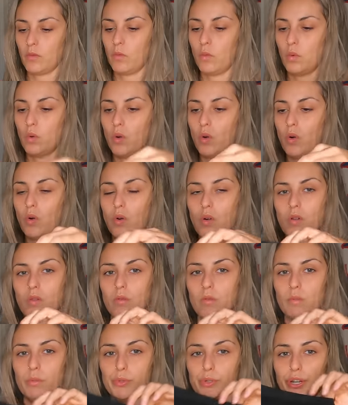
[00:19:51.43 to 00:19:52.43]
wool,
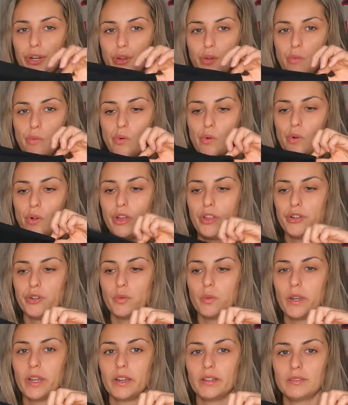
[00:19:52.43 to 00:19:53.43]
merino wool
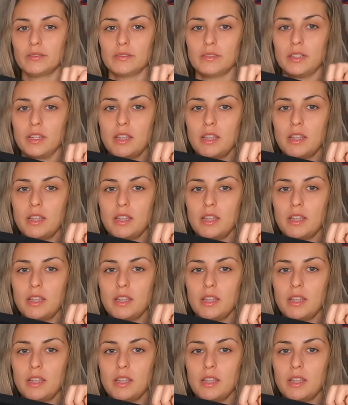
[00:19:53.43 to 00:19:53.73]
underwear.